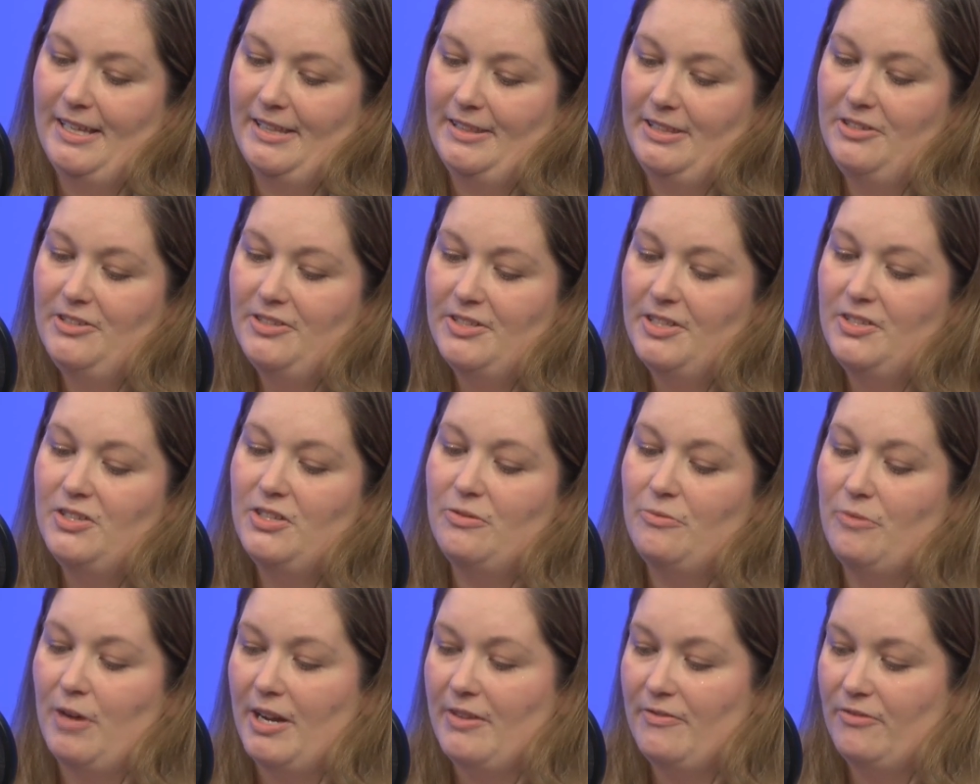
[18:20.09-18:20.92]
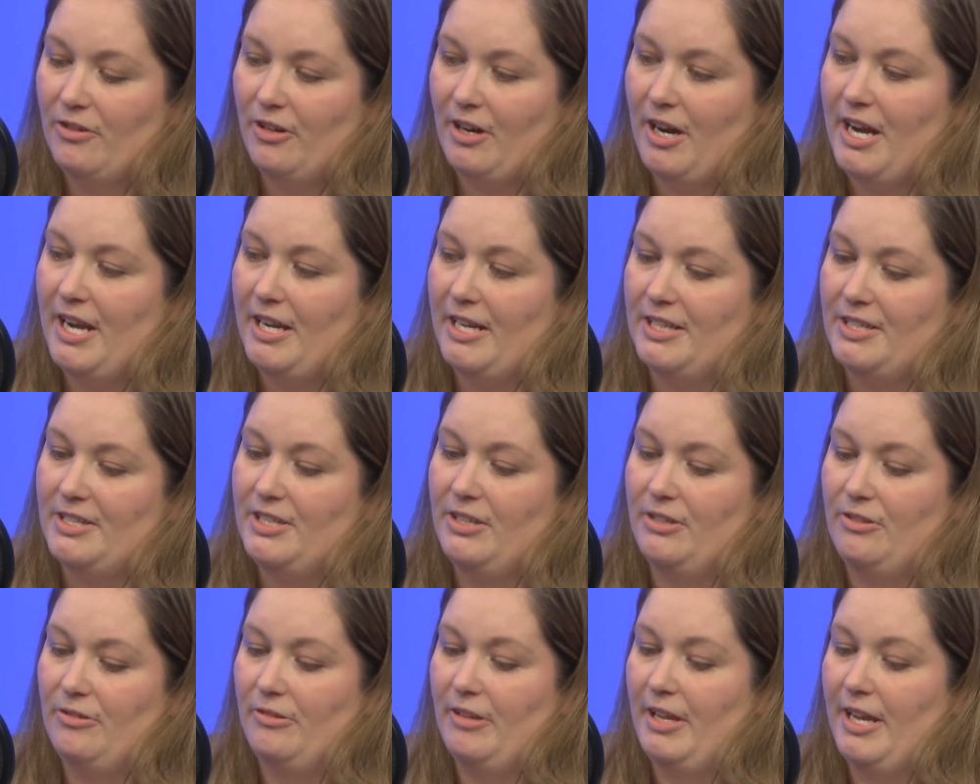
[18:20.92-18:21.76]
there's such a wide variety
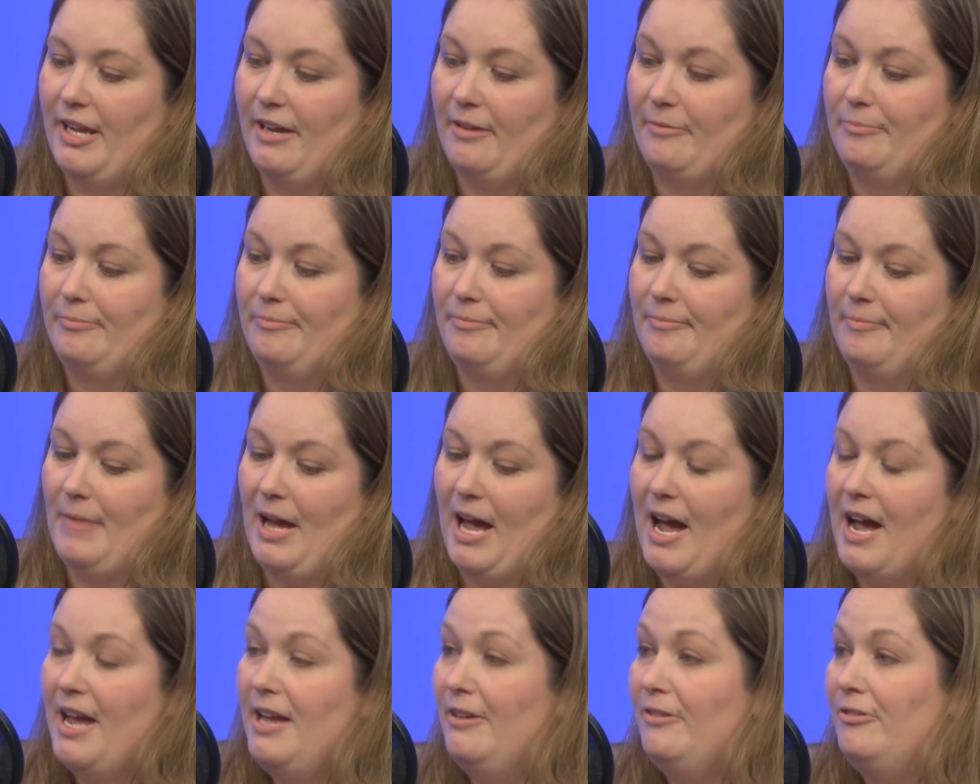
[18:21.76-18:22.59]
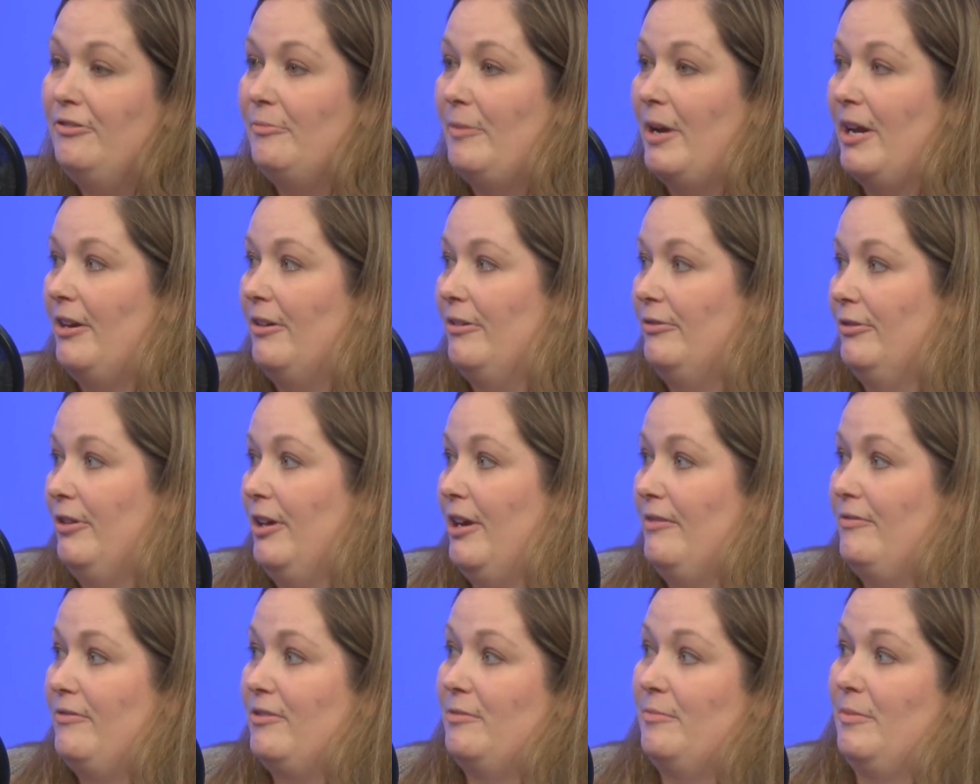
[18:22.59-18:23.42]
too. Like I own my own
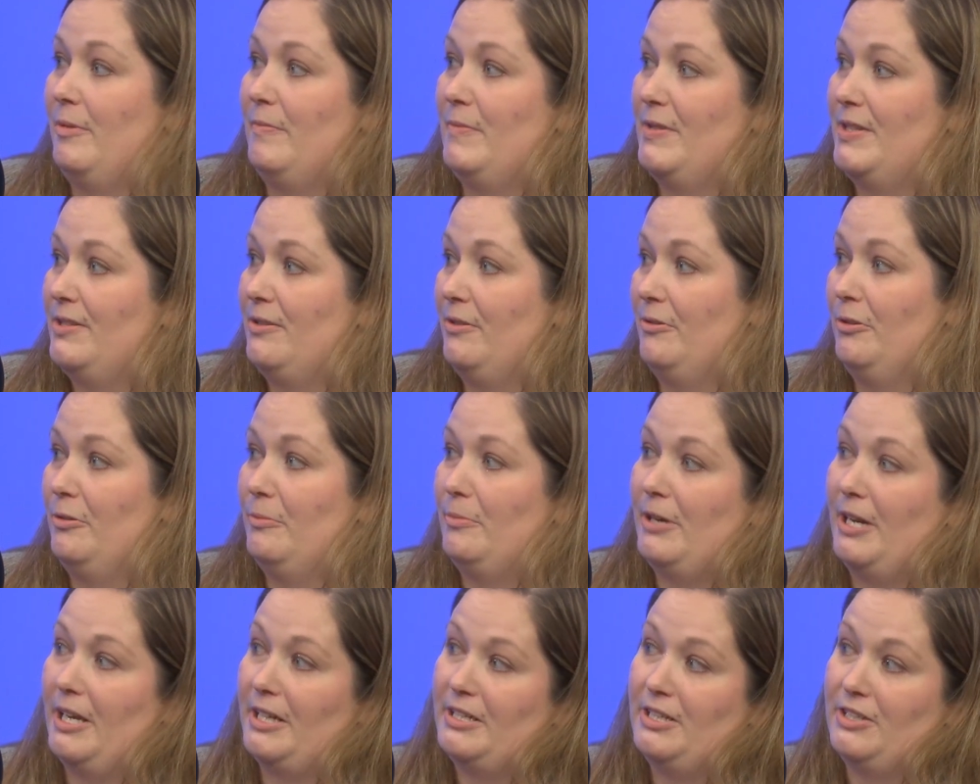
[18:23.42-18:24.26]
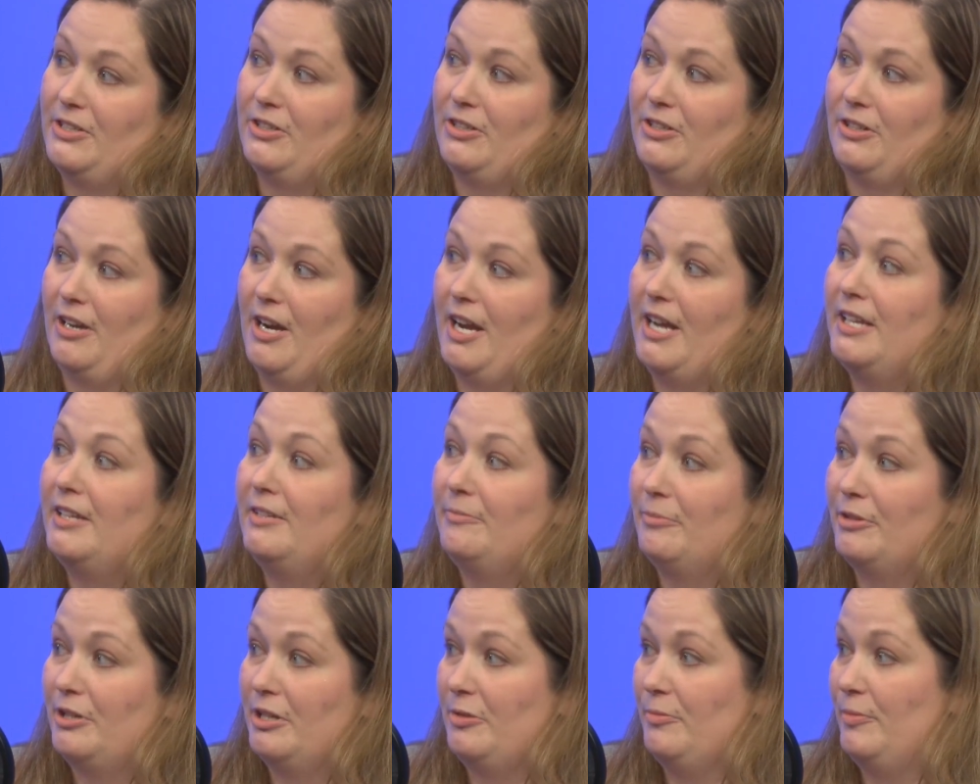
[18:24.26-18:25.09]
law firm. I'm a solo practitioner. I can
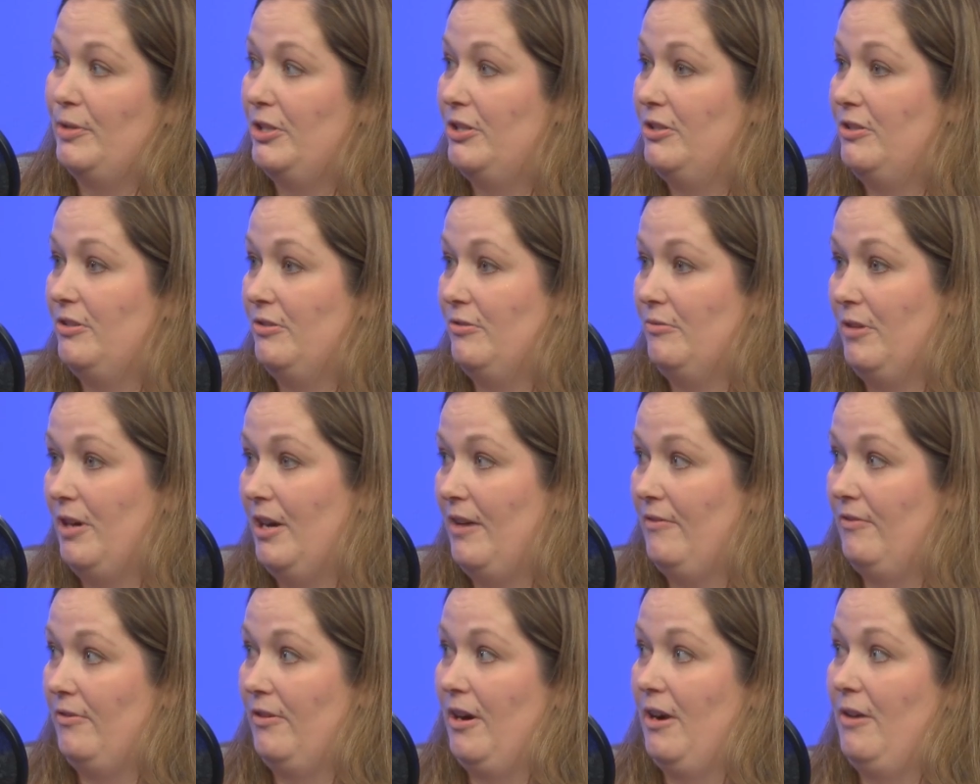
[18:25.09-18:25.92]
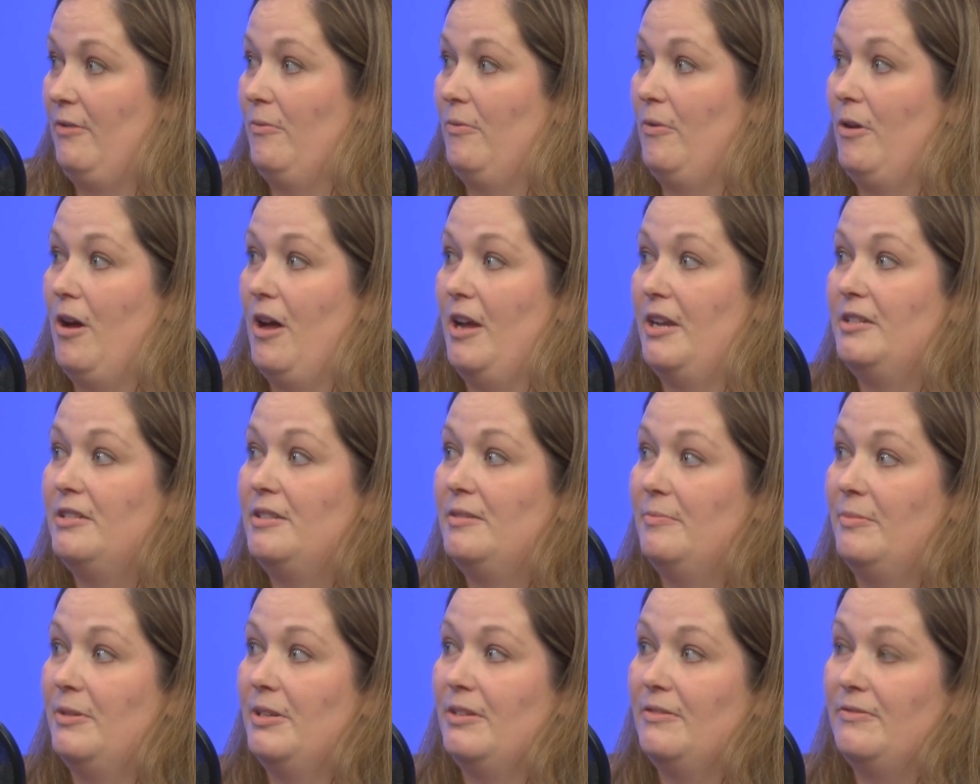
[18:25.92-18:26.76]
pretty much do whatever I
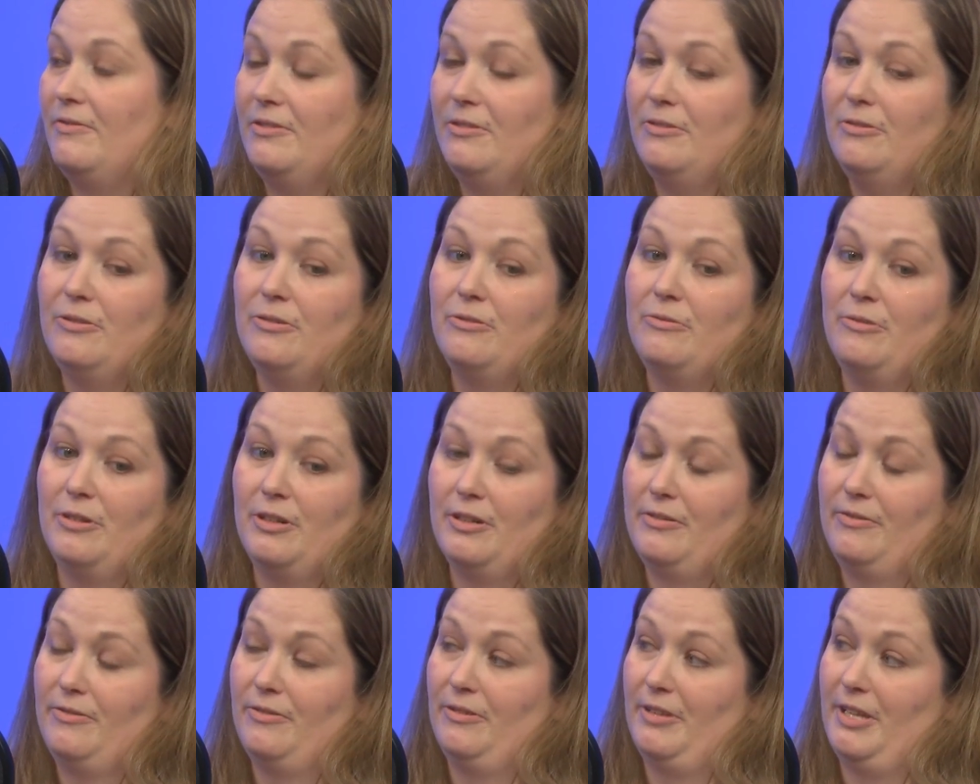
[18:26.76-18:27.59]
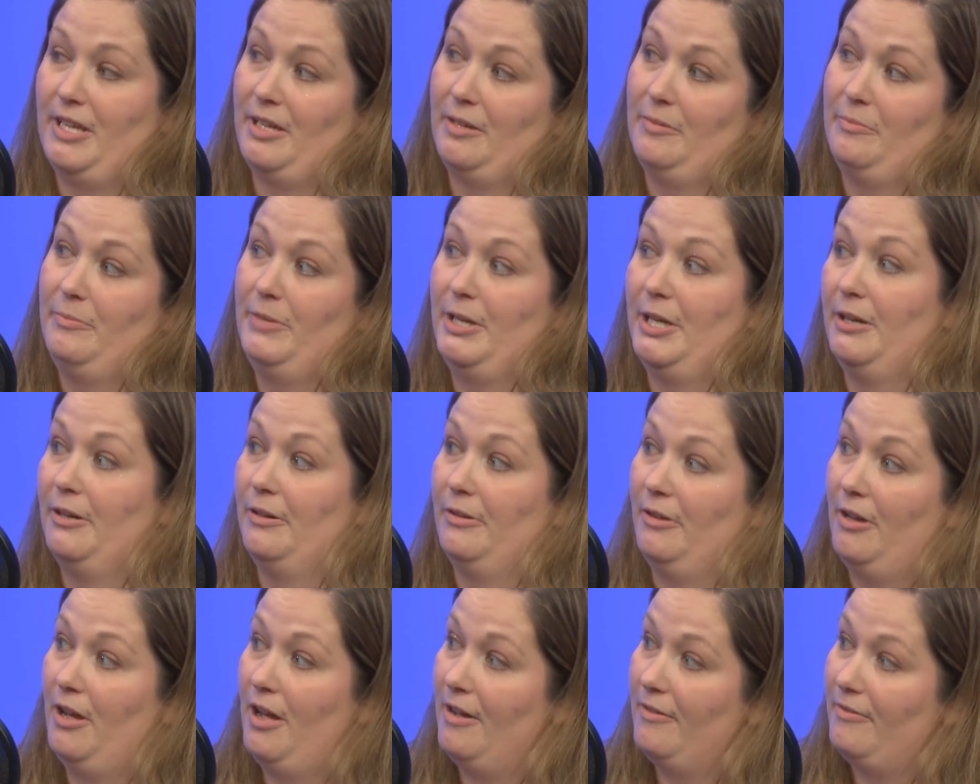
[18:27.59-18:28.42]
want. But if you go work for like a bigger
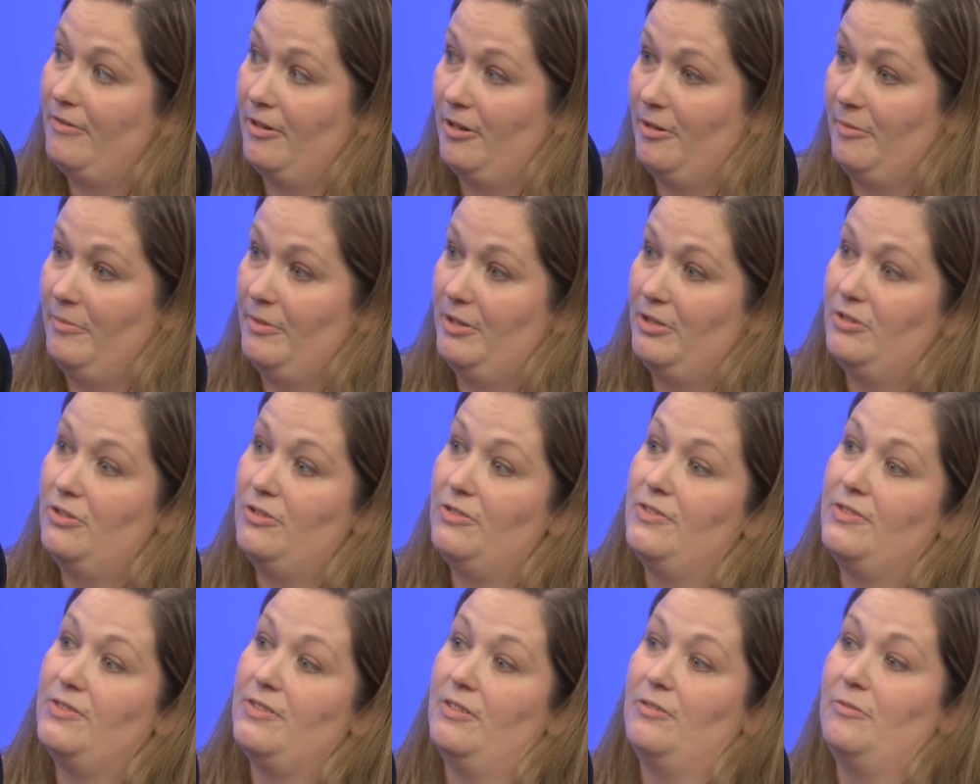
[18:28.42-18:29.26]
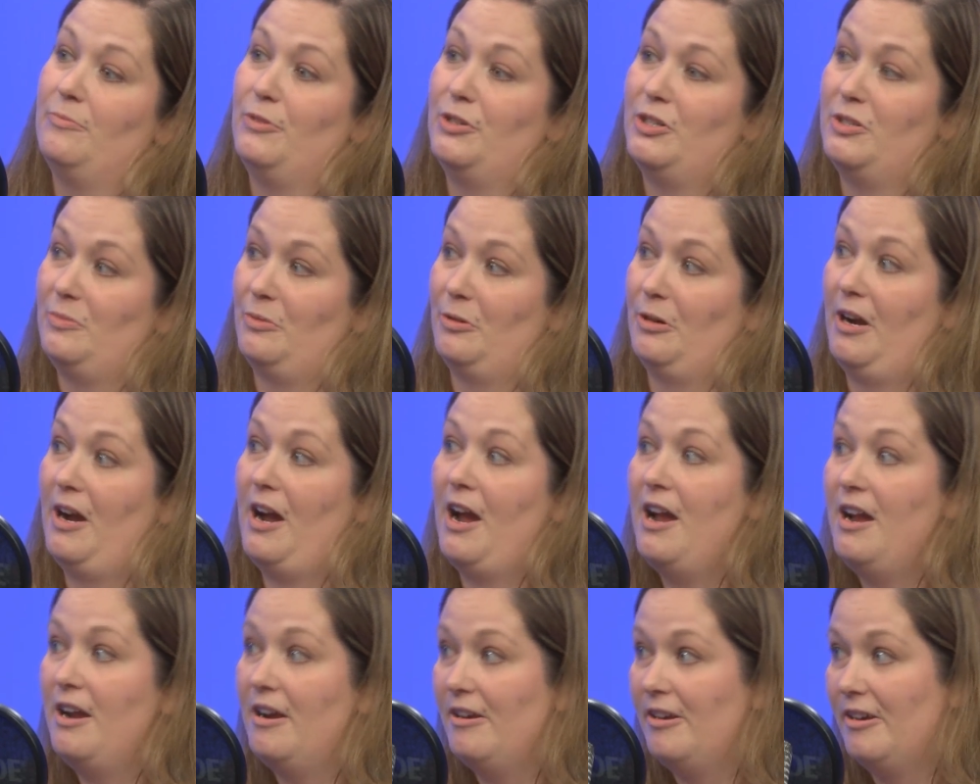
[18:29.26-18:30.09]
law firm, there's just so much more
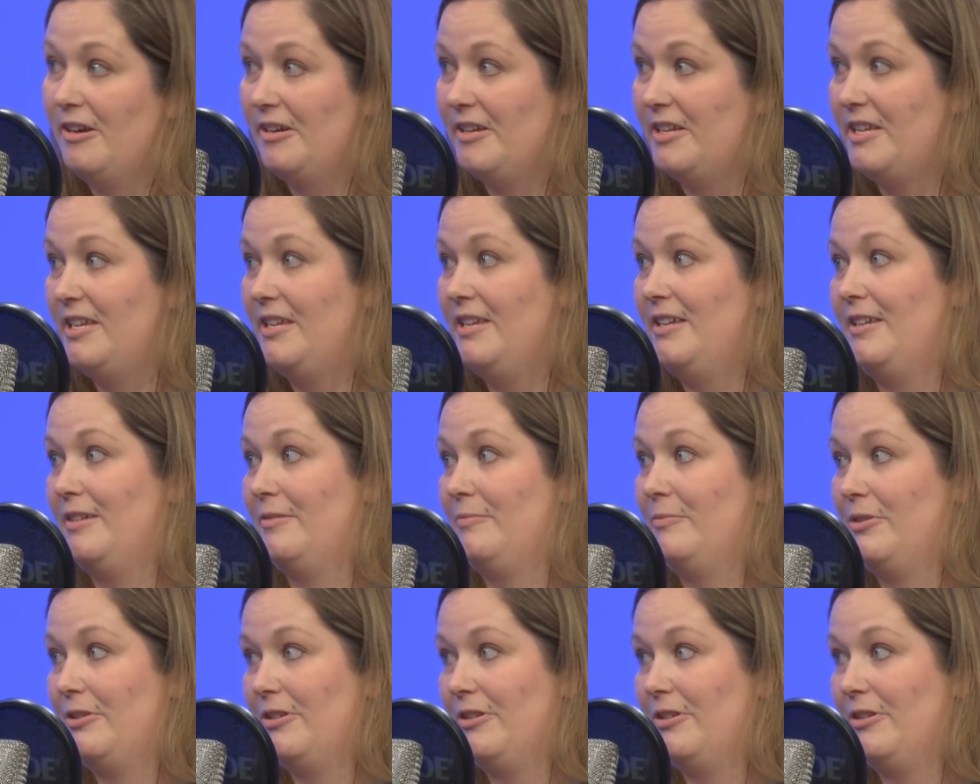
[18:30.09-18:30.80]
hierarchy and